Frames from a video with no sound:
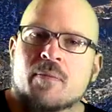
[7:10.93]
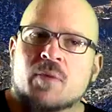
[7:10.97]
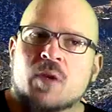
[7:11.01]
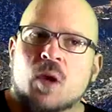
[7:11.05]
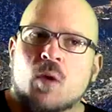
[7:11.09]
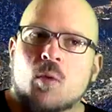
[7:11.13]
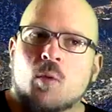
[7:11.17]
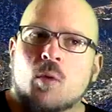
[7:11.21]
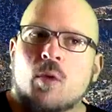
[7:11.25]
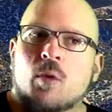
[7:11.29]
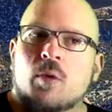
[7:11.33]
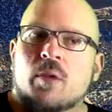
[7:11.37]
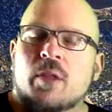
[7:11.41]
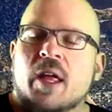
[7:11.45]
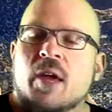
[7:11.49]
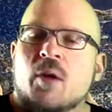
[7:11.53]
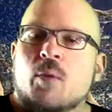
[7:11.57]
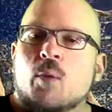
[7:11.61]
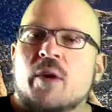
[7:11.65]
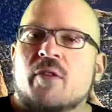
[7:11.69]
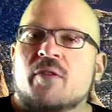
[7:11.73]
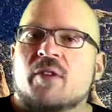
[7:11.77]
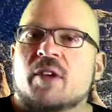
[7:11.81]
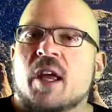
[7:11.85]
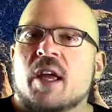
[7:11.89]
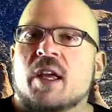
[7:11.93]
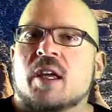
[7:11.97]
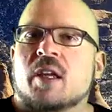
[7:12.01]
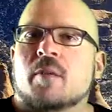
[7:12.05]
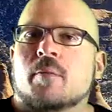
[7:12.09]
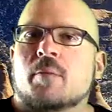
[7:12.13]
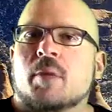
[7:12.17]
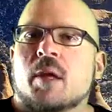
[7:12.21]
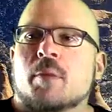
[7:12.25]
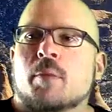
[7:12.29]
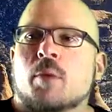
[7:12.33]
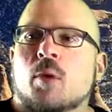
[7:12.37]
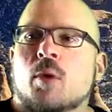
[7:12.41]
when they, we've taken
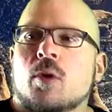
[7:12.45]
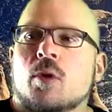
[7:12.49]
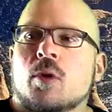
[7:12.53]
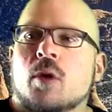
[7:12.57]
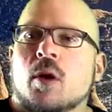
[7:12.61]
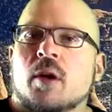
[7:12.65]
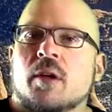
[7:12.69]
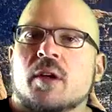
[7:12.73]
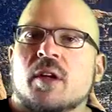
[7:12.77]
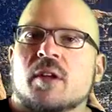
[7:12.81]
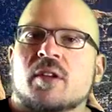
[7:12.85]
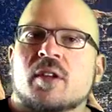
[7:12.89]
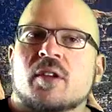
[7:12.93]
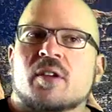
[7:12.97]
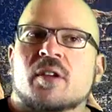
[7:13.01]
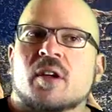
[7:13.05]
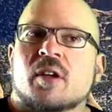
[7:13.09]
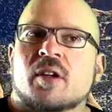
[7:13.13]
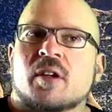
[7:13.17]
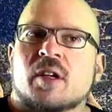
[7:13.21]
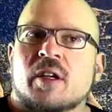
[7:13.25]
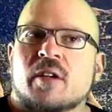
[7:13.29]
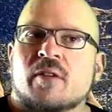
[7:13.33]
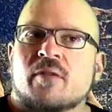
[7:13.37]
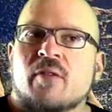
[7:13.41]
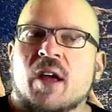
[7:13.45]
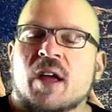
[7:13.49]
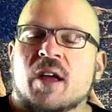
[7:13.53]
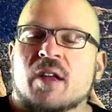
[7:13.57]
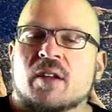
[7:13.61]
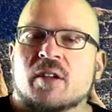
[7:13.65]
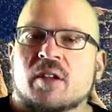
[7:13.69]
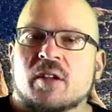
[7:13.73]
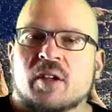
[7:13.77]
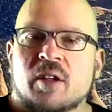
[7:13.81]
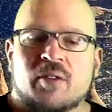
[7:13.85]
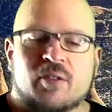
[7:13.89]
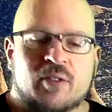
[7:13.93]
people who aren't necessarily
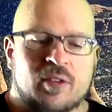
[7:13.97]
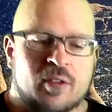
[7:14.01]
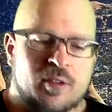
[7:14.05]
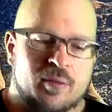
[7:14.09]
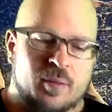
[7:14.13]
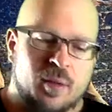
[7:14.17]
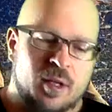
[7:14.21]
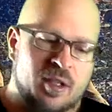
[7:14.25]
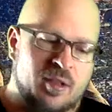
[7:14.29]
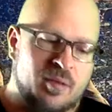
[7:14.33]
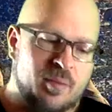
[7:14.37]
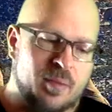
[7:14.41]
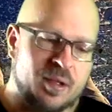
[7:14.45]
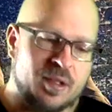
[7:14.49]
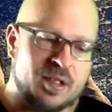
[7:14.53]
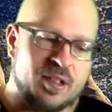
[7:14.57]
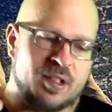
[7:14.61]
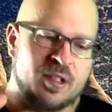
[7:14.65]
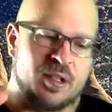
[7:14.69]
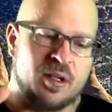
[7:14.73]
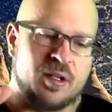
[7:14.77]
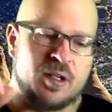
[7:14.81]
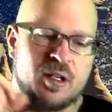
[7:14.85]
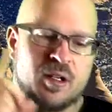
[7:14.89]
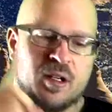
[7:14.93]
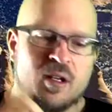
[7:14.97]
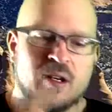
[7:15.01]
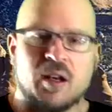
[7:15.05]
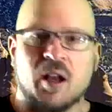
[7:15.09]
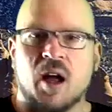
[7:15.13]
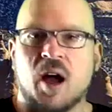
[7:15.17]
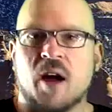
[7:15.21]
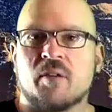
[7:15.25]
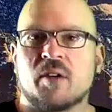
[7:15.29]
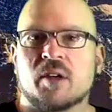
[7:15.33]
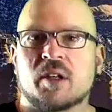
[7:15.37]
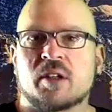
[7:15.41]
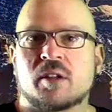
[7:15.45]
advanced lifters, but it's been studied in
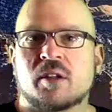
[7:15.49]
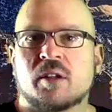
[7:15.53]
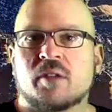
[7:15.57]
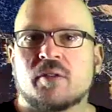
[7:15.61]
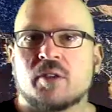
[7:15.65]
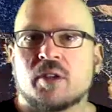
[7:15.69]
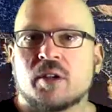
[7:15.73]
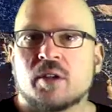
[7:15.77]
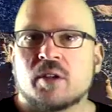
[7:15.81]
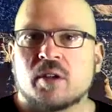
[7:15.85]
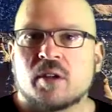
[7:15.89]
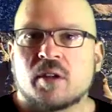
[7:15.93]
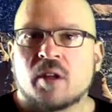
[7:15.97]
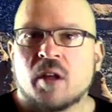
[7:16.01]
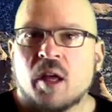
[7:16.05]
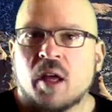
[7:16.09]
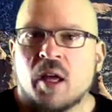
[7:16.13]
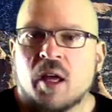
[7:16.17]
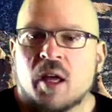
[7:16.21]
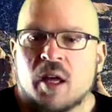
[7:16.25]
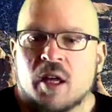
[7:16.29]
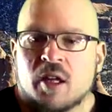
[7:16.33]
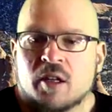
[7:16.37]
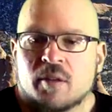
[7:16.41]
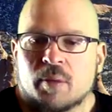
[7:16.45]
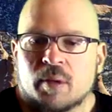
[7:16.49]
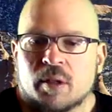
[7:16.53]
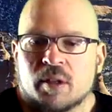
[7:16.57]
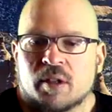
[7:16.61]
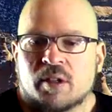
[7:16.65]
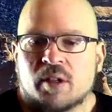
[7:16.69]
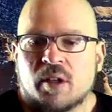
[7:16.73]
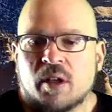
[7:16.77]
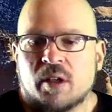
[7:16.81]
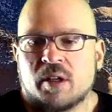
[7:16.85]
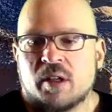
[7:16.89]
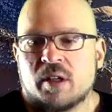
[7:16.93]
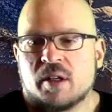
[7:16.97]
novice lifters, it's been
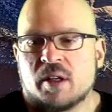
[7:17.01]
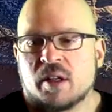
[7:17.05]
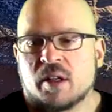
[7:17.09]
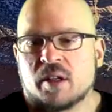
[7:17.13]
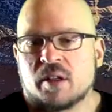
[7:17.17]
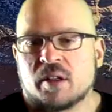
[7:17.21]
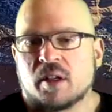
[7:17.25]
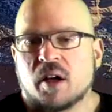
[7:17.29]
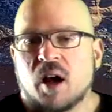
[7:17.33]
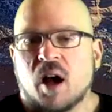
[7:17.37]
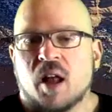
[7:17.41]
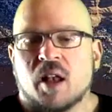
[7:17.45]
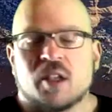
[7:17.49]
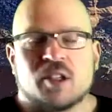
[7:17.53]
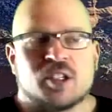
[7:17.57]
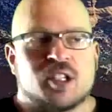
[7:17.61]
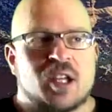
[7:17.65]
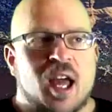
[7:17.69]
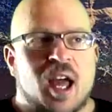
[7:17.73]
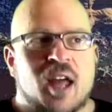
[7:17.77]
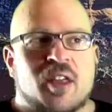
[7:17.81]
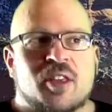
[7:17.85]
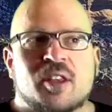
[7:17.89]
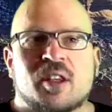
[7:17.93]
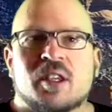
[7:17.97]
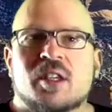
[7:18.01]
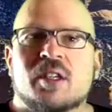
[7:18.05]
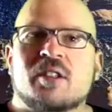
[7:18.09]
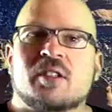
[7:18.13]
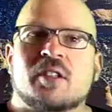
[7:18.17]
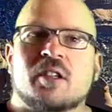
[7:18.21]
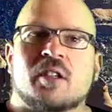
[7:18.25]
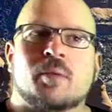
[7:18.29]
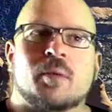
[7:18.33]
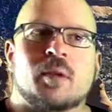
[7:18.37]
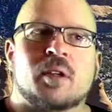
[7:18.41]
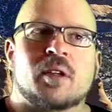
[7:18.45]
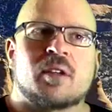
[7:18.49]
studied in college athletes,
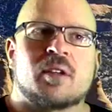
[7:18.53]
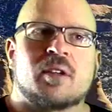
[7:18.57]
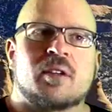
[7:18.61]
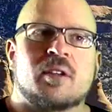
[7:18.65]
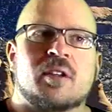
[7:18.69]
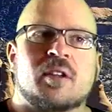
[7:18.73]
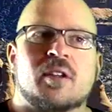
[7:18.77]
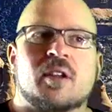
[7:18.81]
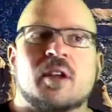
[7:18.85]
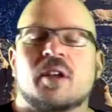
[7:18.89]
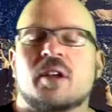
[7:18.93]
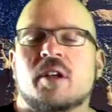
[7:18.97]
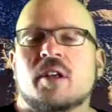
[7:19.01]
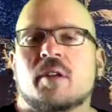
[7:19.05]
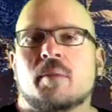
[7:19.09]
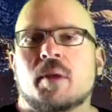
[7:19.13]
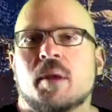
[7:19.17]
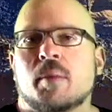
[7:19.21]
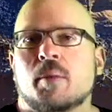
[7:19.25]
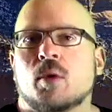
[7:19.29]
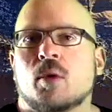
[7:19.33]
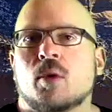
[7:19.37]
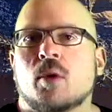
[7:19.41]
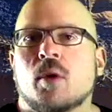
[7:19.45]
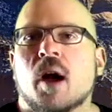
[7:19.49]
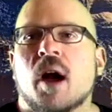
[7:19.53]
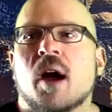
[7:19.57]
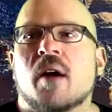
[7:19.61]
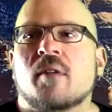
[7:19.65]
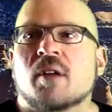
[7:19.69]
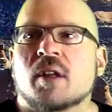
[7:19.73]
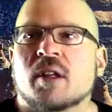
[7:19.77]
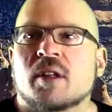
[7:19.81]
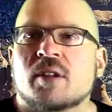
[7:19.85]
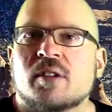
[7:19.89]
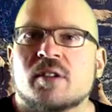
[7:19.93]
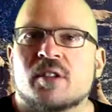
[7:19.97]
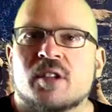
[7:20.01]
it's been studied in people who have
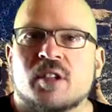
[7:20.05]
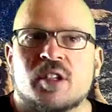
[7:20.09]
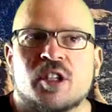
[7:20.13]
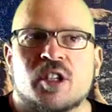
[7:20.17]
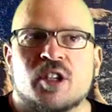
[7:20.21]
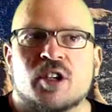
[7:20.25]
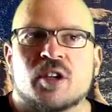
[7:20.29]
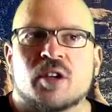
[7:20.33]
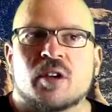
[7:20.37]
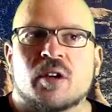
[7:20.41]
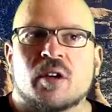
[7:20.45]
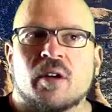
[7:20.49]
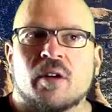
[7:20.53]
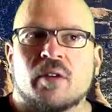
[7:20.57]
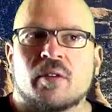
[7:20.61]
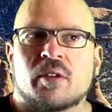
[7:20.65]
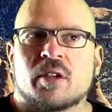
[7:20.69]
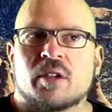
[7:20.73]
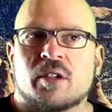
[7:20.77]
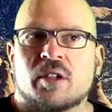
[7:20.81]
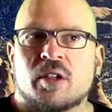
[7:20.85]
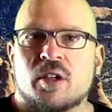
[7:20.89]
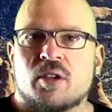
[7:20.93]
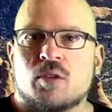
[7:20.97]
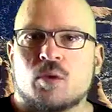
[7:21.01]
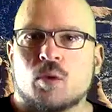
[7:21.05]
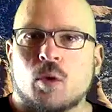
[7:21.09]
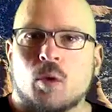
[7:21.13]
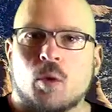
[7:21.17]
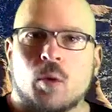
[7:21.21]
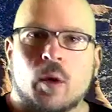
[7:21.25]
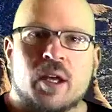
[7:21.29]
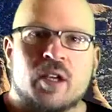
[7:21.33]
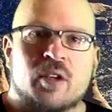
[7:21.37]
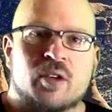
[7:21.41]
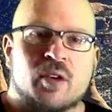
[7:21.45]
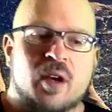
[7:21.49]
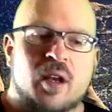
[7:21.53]
at least a year of continual
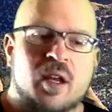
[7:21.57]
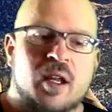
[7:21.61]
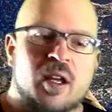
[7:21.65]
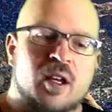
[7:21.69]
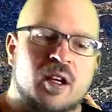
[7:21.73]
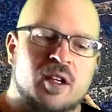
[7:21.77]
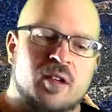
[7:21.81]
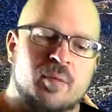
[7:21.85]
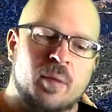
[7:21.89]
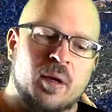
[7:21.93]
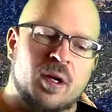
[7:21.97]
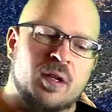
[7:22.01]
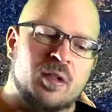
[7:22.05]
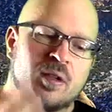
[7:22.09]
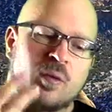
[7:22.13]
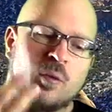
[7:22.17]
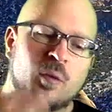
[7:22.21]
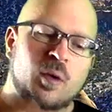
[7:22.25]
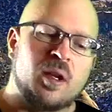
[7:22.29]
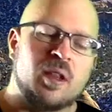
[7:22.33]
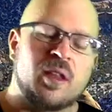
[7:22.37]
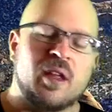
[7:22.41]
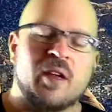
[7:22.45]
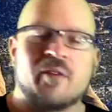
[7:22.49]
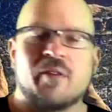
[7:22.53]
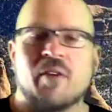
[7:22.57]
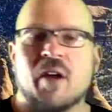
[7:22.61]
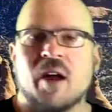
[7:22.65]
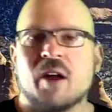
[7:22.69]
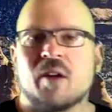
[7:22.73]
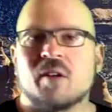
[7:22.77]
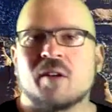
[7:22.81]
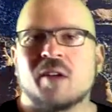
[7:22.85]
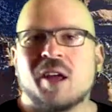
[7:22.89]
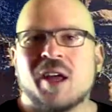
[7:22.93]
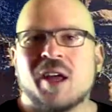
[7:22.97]
weight training experience, and what have they found?